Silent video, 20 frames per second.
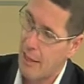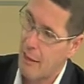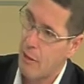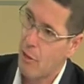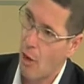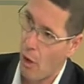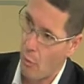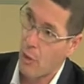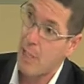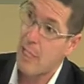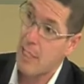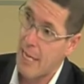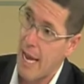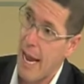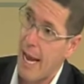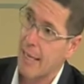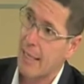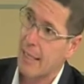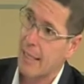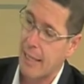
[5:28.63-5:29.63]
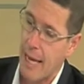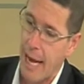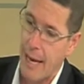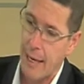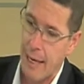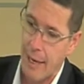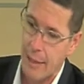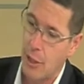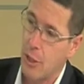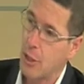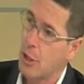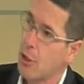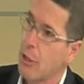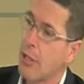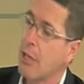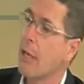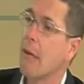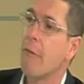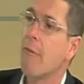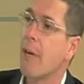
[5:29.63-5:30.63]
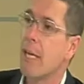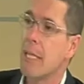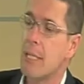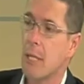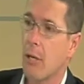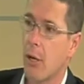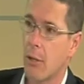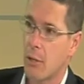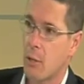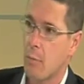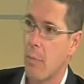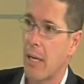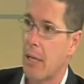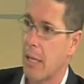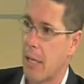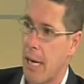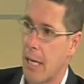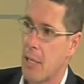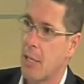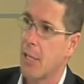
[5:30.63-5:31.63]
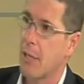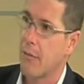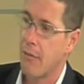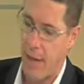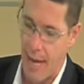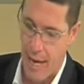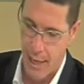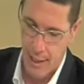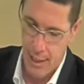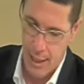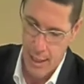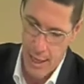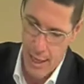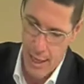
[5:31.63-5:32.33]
Notwithstanding that, and you shouldn't invest on speculation of that,